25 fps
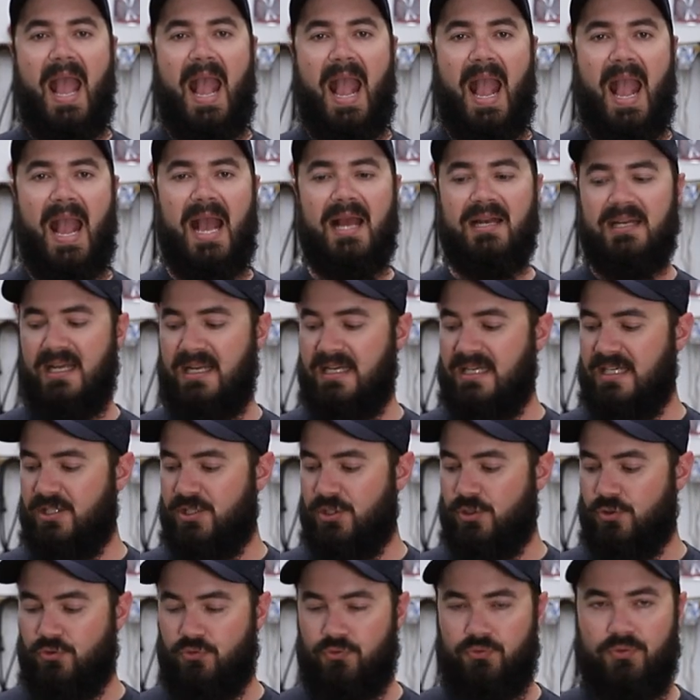And I need
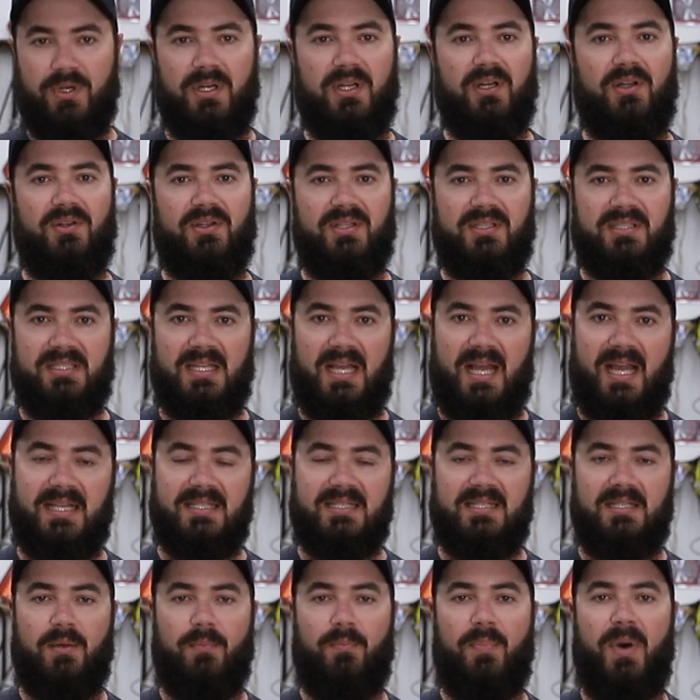to drill the
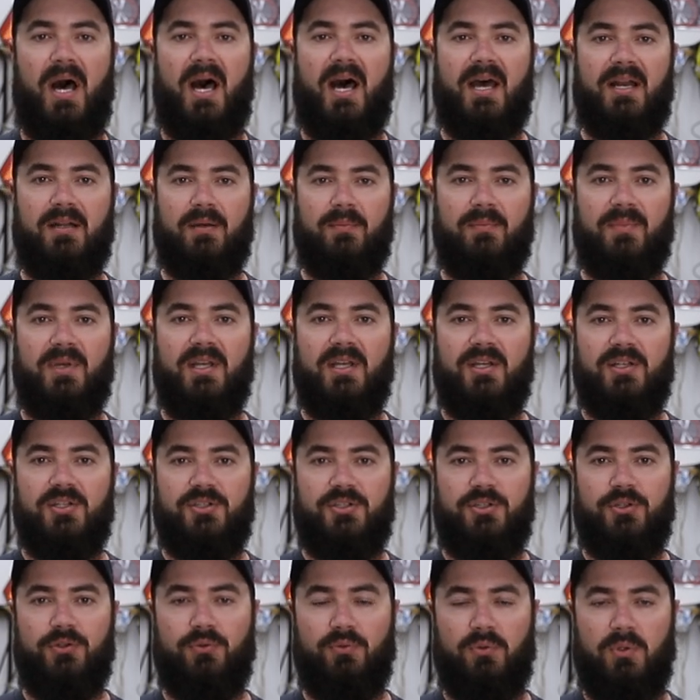sides and the bottom
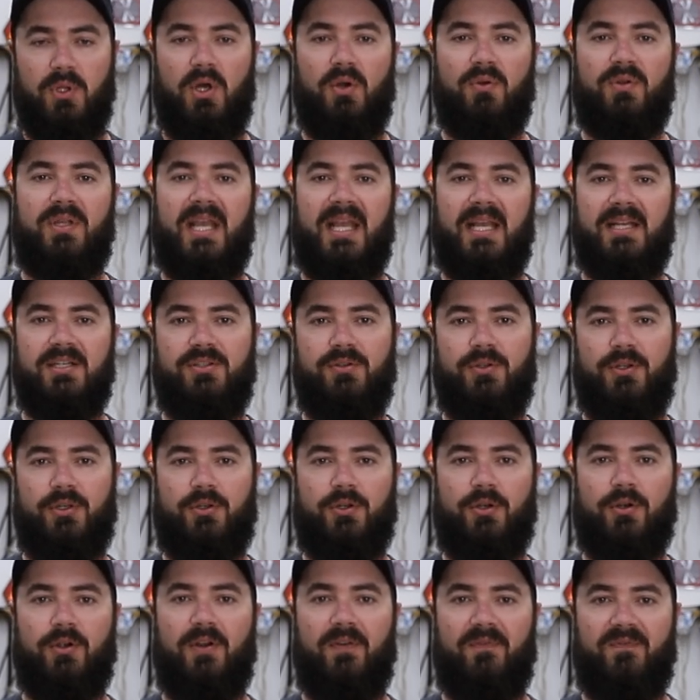to locate to the
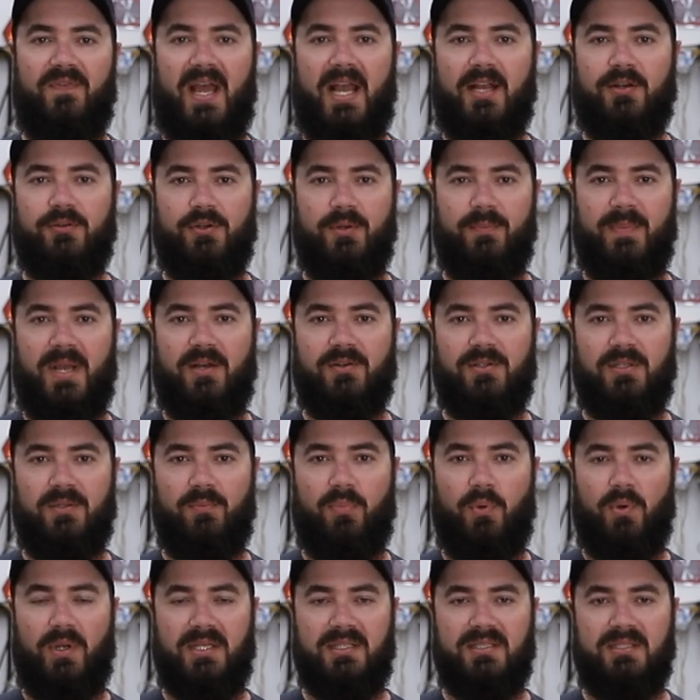current factory
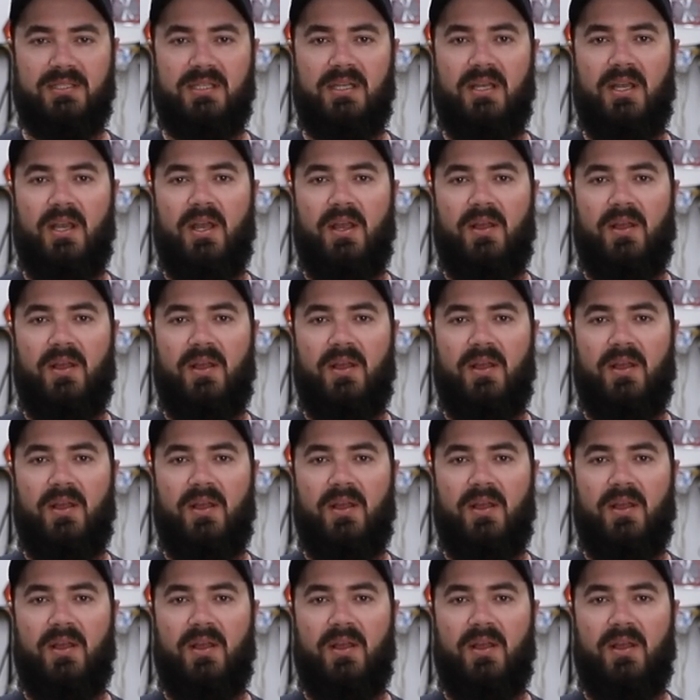mounting points.